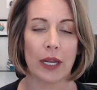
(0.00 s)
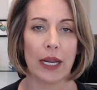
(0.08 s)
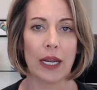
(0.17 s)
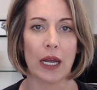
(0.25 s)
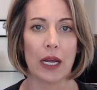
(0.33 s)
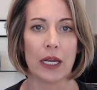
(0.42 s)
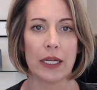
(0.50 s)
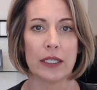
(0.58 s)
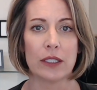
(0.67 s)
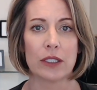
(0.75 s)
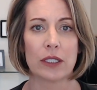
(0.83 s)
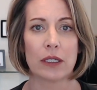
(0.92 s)

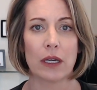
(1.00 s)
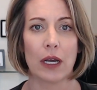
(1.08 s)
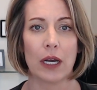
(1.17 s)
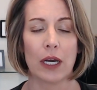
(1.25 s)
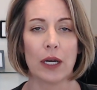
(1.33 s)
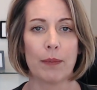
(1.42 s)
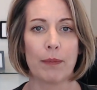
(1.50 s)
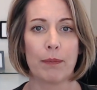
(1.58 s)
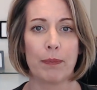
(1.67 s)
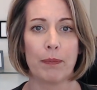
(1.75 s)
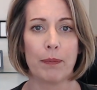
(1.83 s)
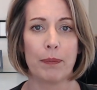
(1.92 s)
And
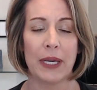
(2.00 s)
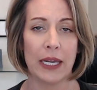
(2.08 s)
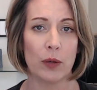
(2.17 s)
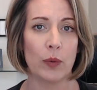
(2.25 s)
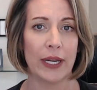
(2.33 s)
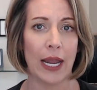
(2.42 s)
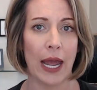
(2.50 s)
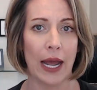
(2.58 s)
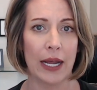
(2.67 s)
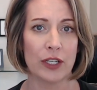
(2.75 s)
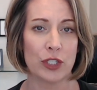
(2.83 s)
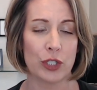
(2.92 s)
B, we
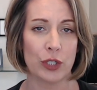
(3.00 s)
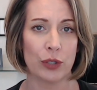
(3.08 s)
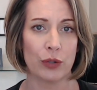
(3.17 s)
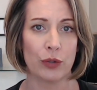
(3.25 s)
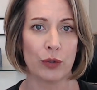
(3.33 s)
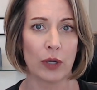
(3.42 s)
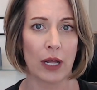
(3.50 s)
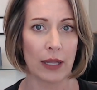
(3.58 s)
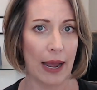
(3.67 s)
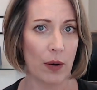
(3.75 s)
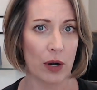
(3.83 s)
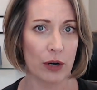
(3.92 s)
had to
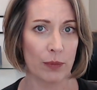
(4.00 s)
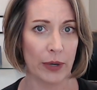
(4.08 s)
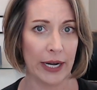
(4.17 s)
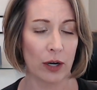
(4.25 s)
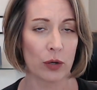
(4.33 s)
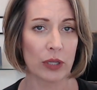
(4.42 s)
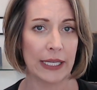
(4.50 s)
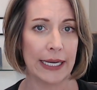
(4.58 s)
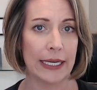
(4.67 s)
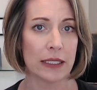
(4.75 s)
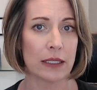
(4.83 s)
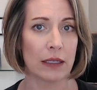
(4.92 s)
allow her to break her
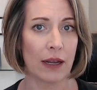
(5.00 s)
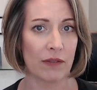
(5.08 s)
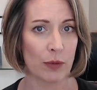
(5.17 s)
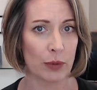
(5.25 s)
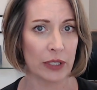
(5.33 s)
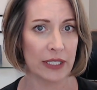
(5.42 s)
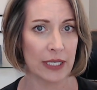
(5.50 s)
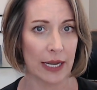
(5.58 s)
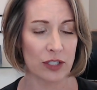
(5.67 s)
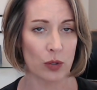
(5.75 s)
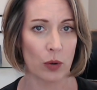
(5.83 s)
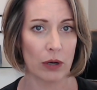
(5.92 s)
lease and have the police
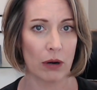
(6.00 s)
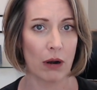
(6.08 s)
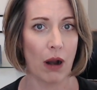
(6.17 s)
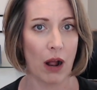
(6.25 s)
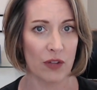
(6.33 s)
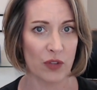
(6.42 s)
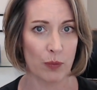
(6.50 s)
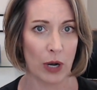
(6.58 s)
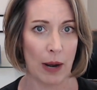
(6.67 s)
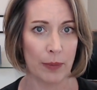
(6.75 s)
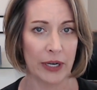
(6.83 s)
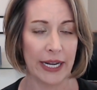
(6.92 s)
escort her off the
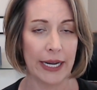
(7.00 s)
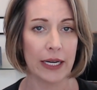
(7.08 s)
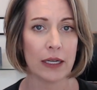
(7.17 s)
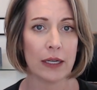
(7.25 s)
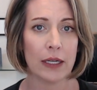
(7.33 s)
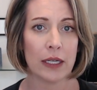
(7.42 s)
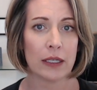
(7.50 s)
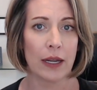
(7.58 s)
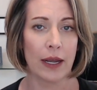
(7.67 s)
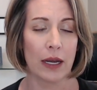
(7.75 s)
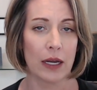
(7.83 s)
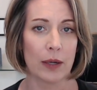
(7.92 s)
property
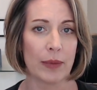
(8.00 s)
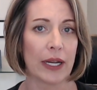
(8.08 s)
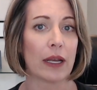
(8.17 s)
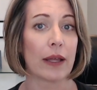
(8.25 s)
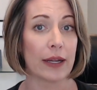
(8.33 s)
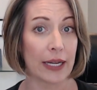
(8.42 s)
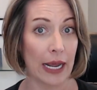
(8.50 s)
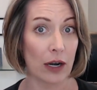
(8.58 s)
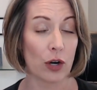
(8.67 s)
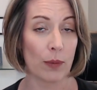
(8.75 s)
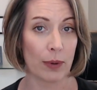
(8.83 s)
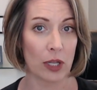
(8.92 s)
and get
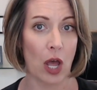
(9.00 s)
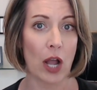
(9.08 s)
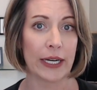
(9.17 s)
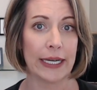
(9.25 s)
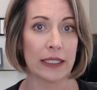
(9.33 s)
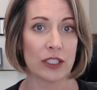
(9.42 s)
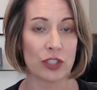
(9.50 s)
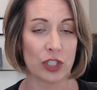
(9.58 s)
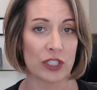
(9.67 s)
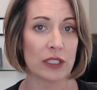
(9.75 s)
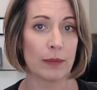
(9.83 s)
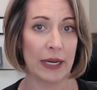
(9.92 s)
her belongings
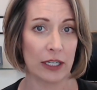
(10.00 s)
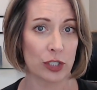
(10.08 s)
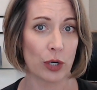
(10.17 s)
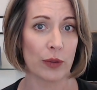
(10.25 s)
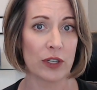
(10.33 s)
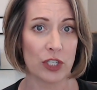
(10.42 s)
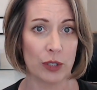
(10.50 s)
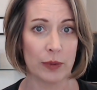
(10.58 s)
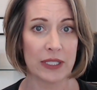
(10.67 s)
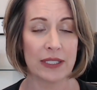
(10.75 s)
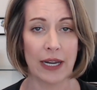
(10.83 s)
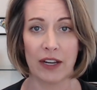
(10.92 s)
just to make sure that she
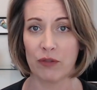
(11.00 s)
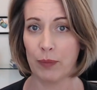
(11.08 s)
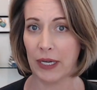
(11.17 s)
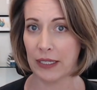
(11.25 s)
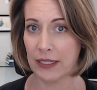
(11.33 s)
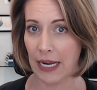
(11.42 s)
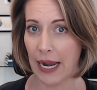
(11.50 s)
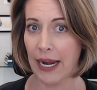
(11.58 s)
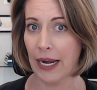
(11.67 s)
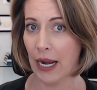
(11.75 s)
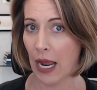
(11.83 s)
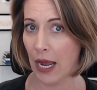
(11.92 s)
was safe, because
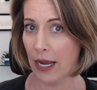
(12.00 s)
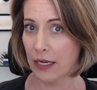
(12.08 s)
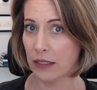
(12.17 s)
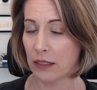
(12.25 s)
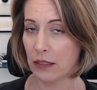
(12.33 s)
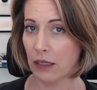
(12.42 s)
A had,